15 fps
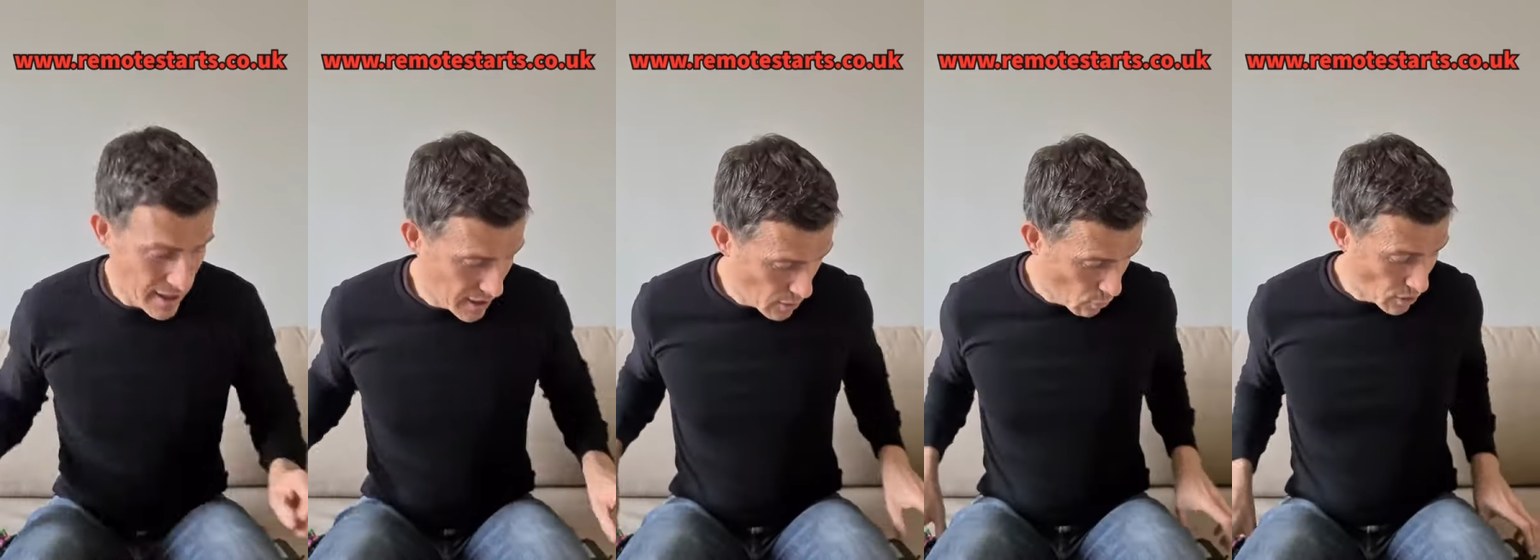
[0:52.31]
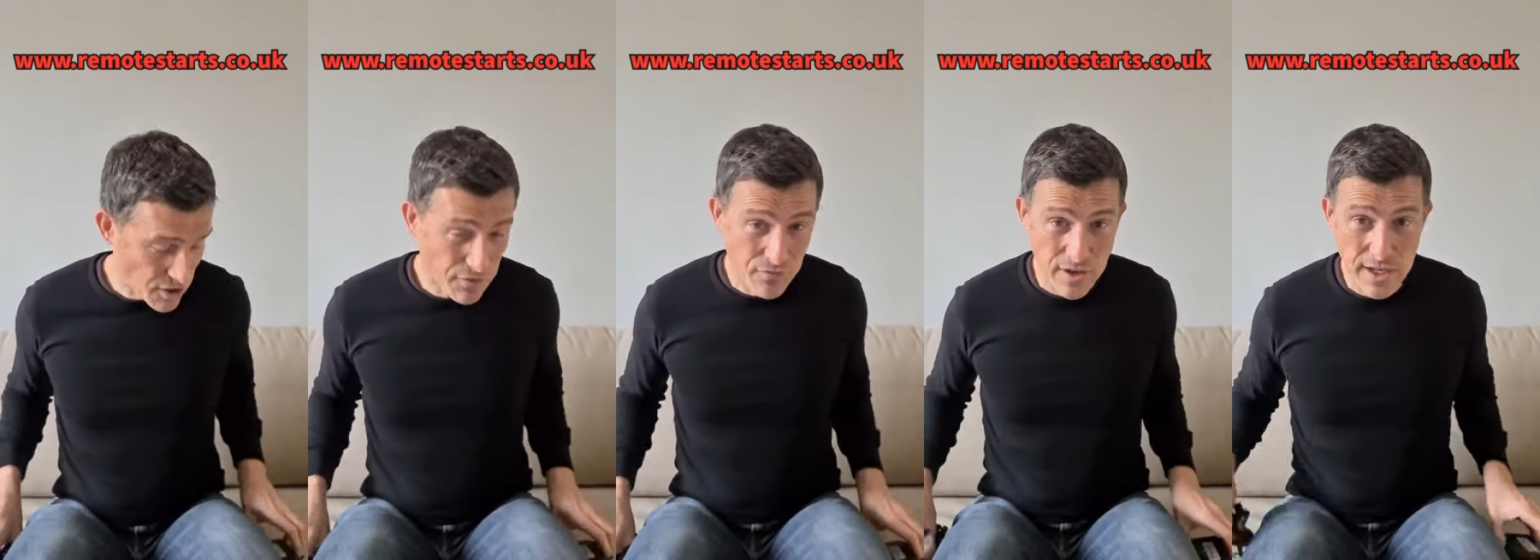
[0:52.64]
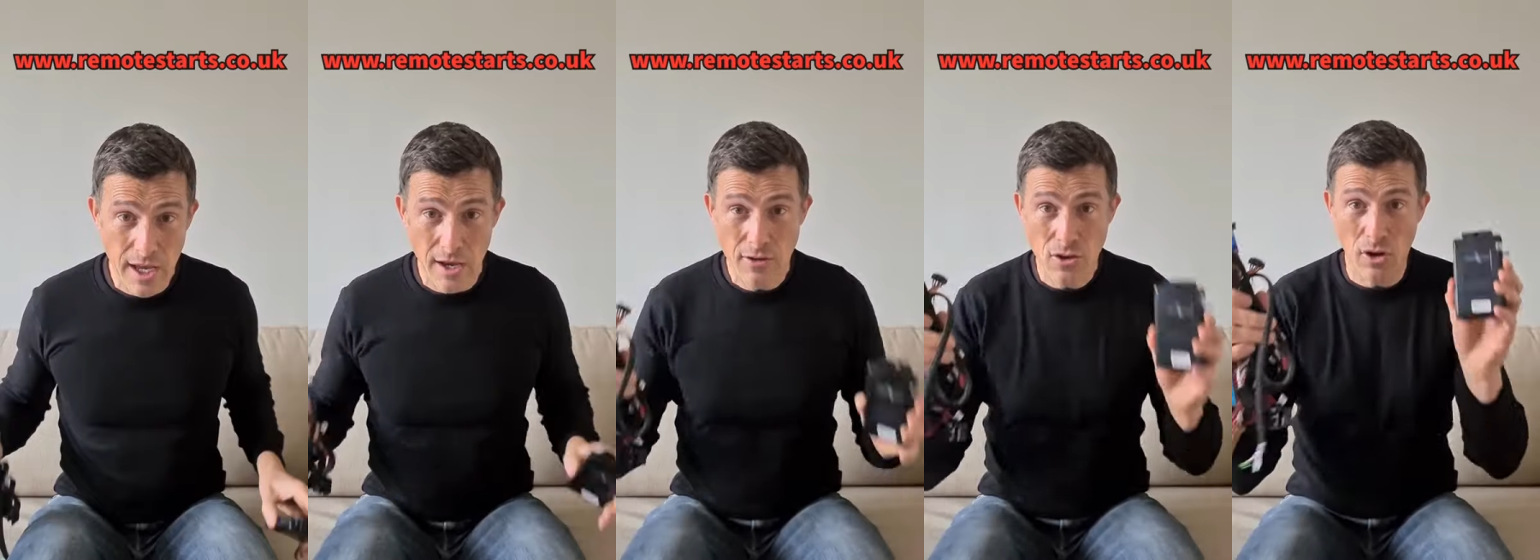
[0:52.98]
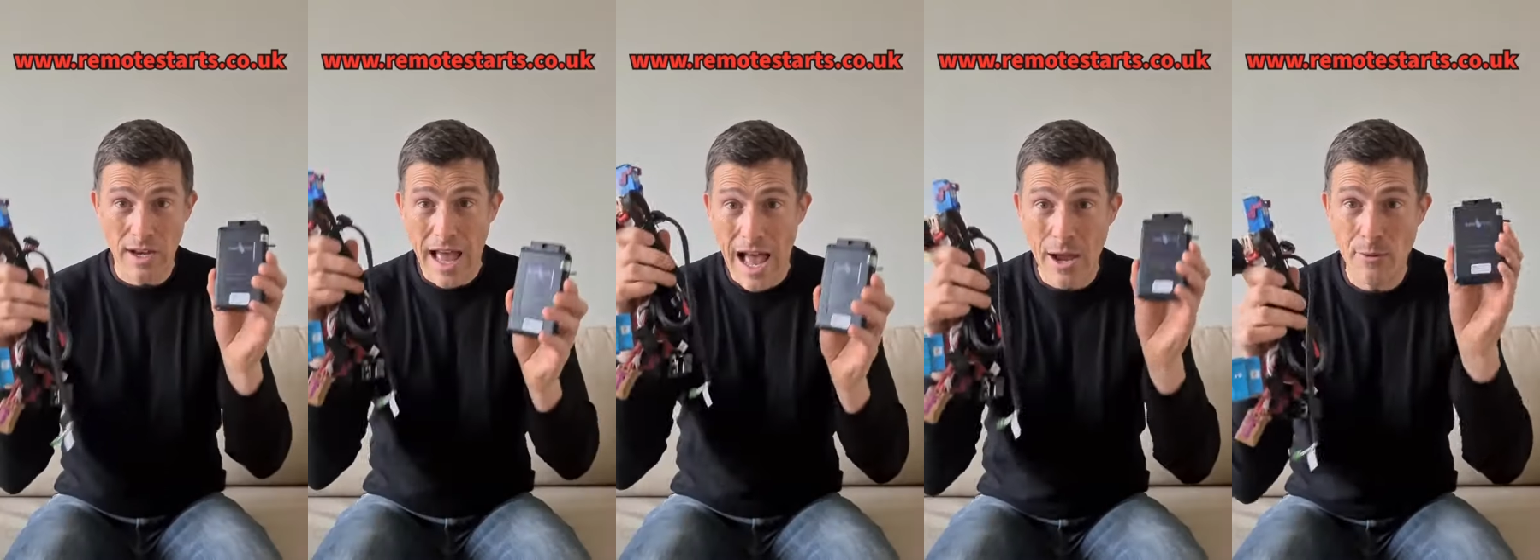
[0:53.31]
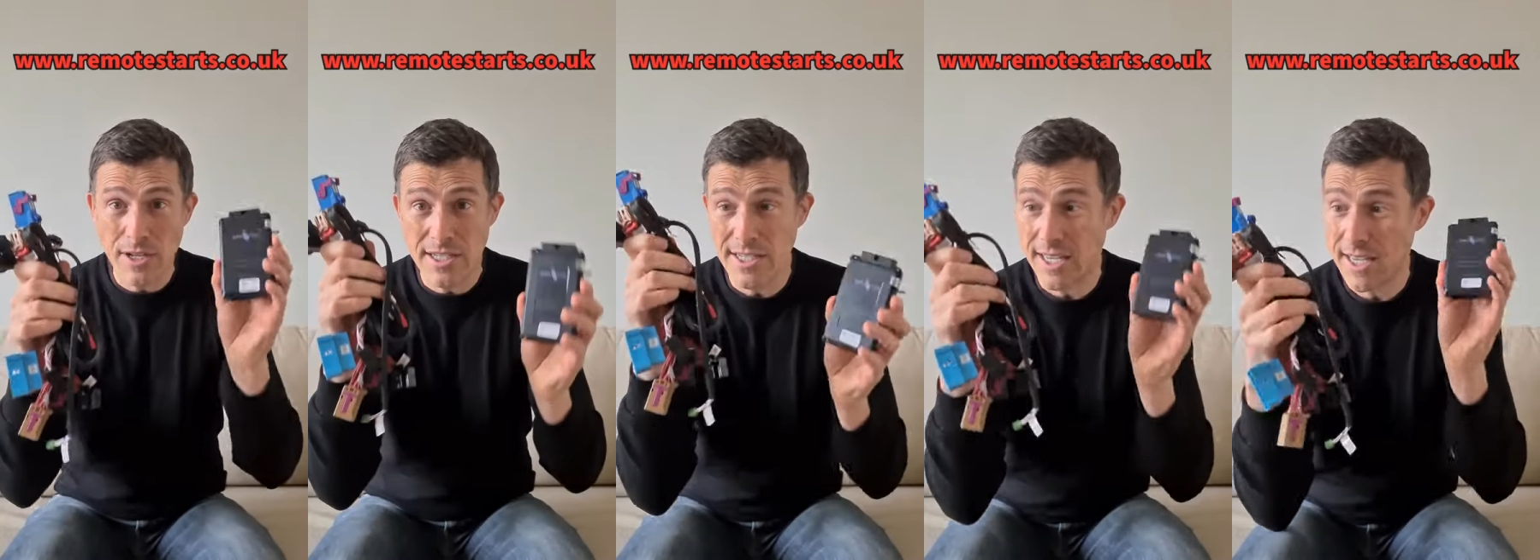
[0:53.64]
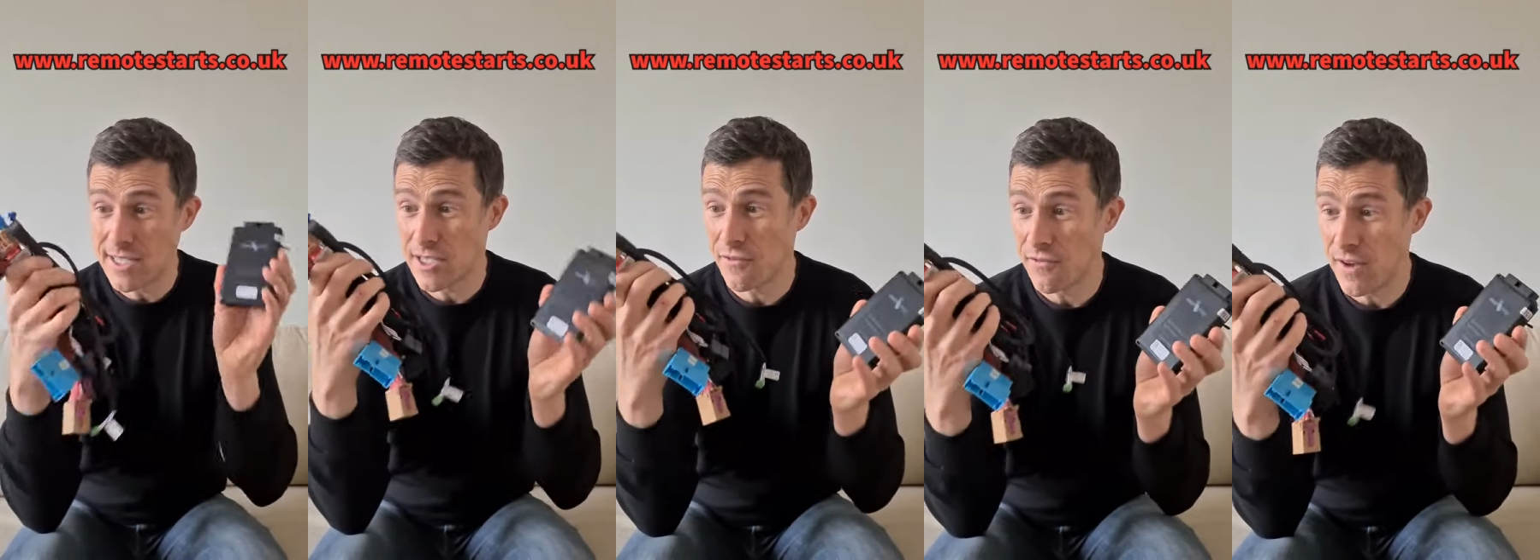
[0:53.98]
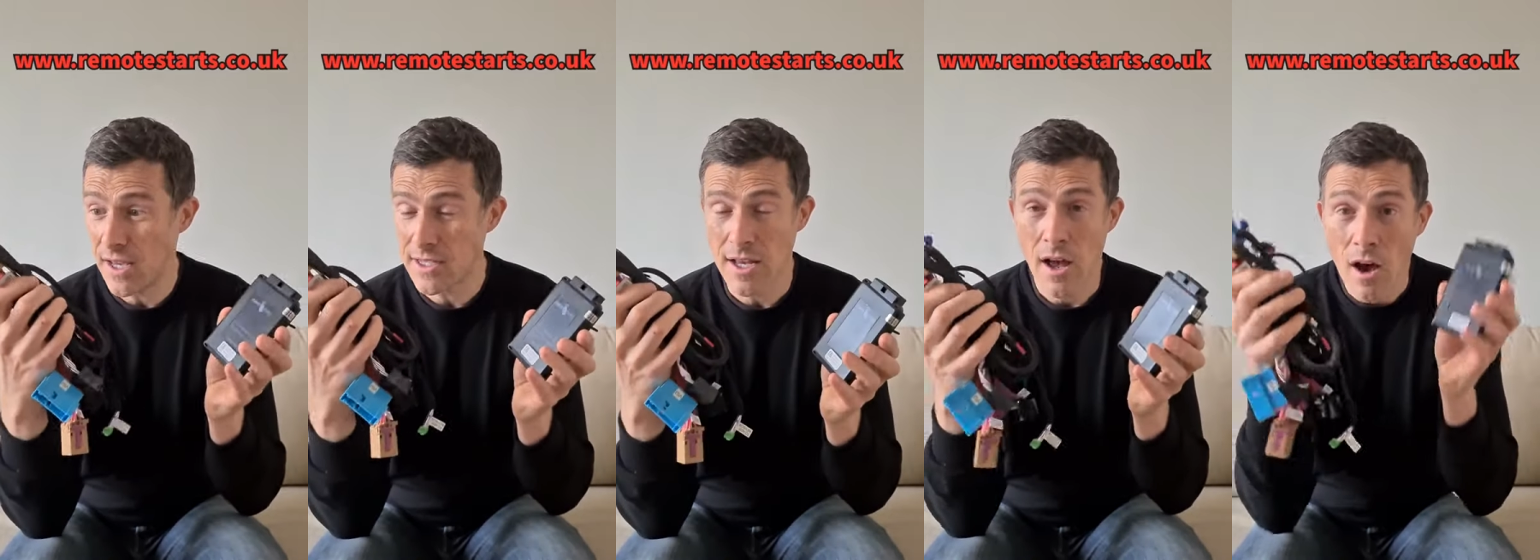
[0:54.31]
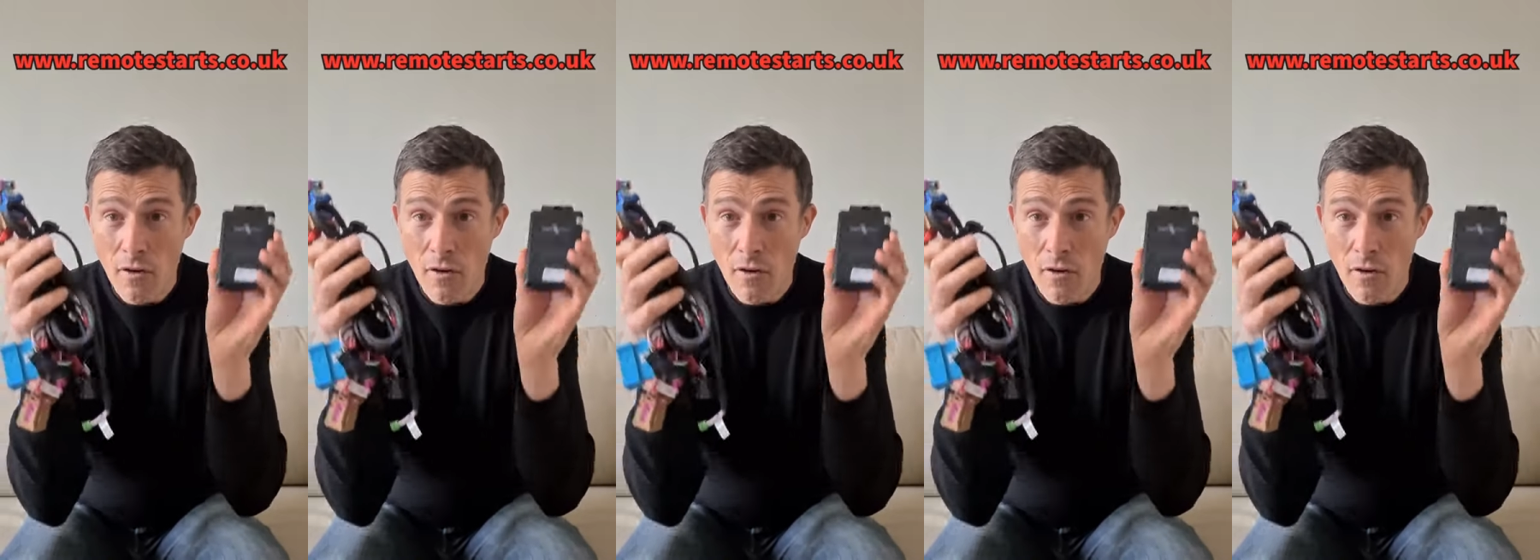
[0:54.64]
you can watch some videos on how easy it is to fit.